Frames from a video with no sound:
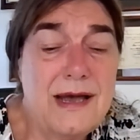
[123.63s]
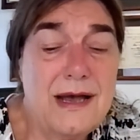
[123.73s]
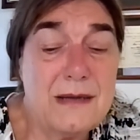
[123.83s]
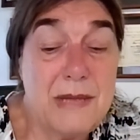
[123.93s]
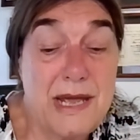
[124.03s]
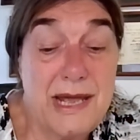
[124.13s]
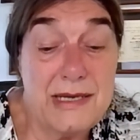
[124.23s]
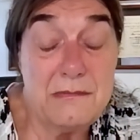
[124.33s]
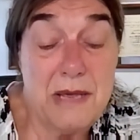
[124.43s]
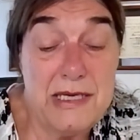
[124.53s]

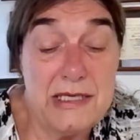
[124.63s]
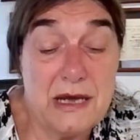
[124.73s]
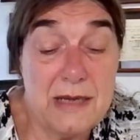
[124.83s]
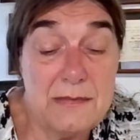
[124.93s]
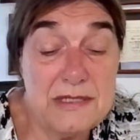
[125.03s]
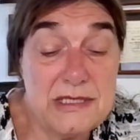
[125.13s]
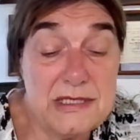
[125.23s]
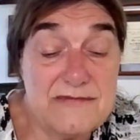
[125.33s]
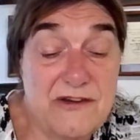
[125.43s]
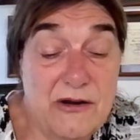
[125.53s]
And many times
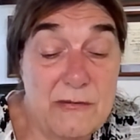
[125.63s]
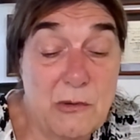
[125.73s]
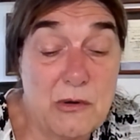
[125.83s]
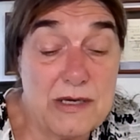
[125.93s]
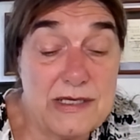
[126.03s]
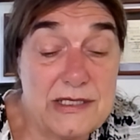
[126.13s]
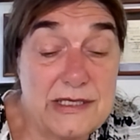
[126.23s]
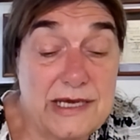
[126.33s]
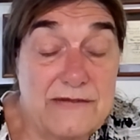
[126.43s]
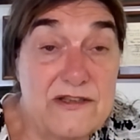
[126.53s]
it's very important to
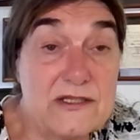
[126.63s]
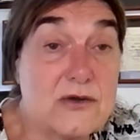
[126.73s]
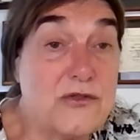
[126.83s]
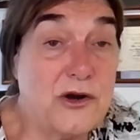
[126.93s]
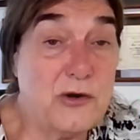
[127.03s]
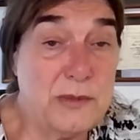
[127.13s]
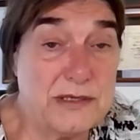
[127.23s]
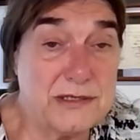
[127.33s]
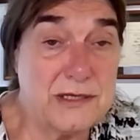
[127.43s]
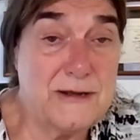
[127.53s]
get a physical
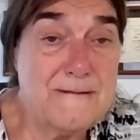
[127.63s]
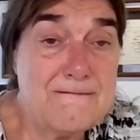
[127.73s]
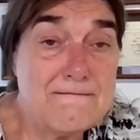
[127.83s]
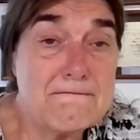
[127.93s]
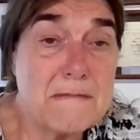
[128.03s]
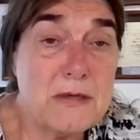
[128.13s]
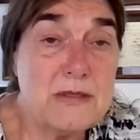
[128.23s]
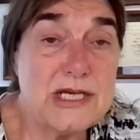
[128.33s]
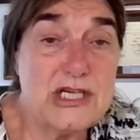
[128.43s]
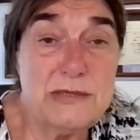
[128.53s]
therapist who's
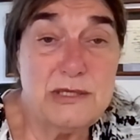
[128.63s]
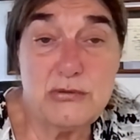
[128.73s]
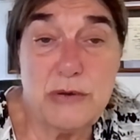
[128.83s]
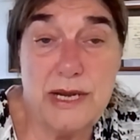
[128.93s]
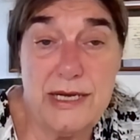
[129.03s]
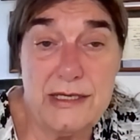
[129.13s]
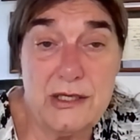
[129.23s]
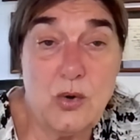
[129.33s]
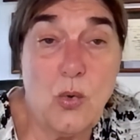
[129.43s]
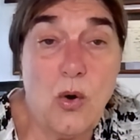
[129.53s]
actually been trained
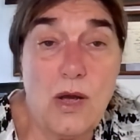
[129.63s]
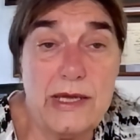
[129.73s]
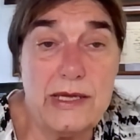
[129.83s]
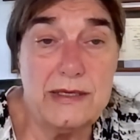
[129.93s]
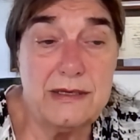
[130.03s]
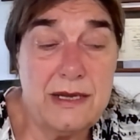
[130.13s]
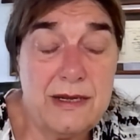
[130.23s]
in